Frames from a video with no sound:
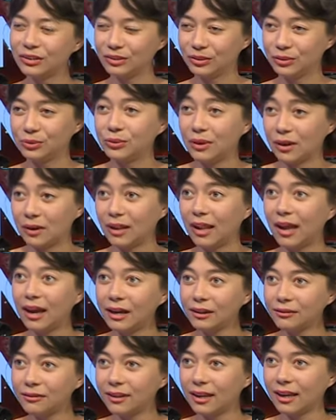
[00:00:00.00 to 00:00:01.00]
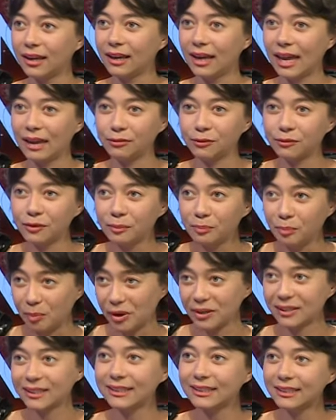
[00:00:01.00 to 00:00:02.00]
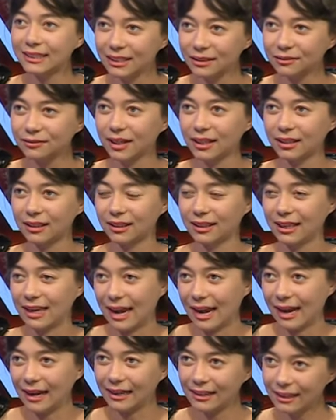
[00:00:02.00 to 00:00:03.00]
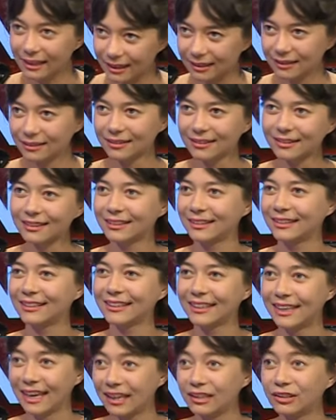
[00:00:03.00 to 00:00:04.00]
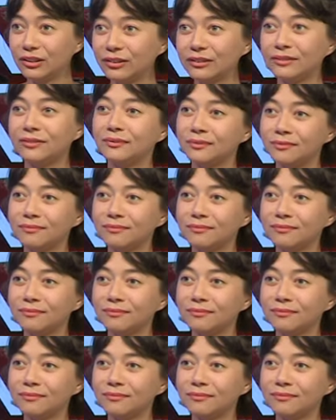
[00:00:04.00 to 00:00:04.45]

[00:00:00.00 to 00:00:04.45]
to our life like everything positive that the island can